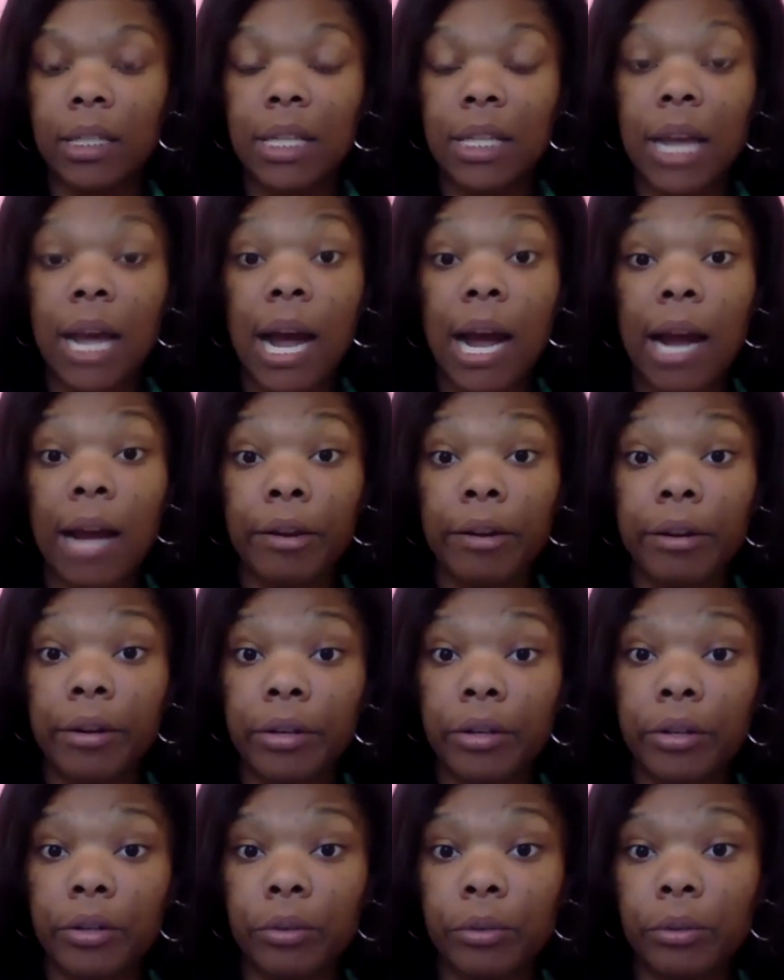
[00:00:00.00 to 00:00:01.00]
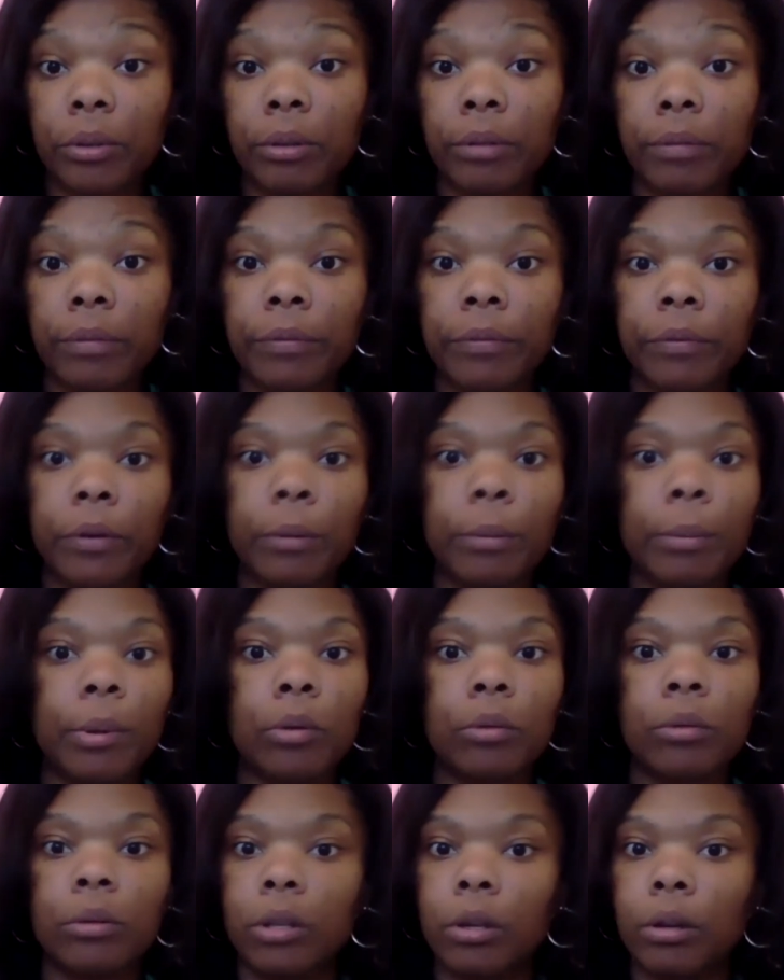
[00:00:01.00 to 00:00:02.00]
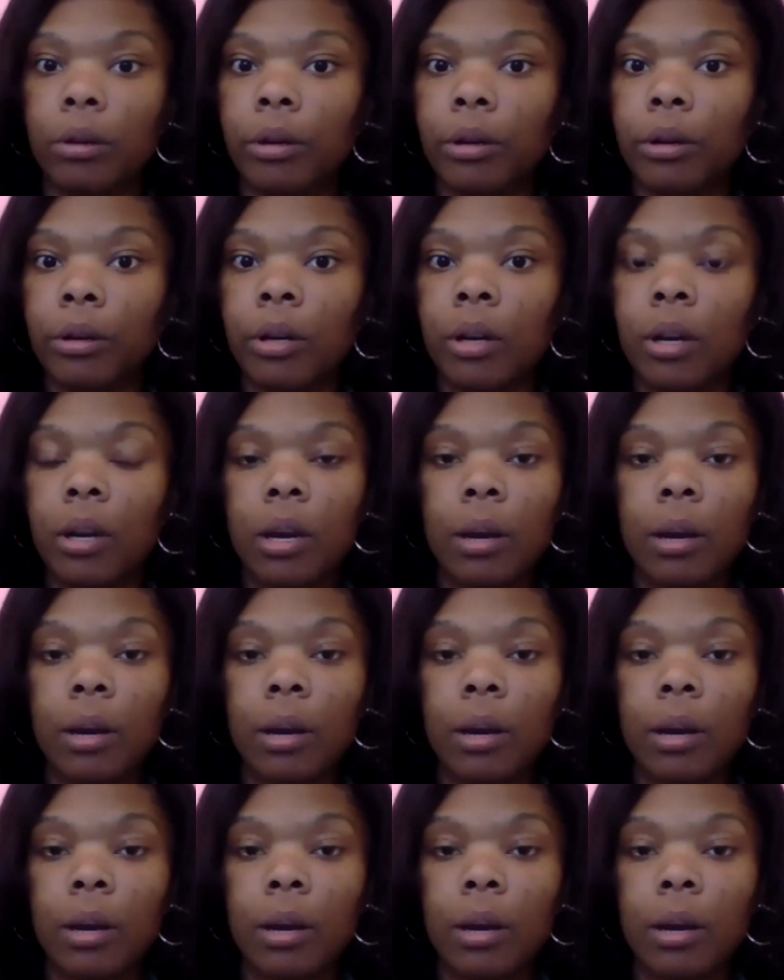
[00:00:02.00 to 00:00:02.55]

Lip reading: to hiring a doula for both your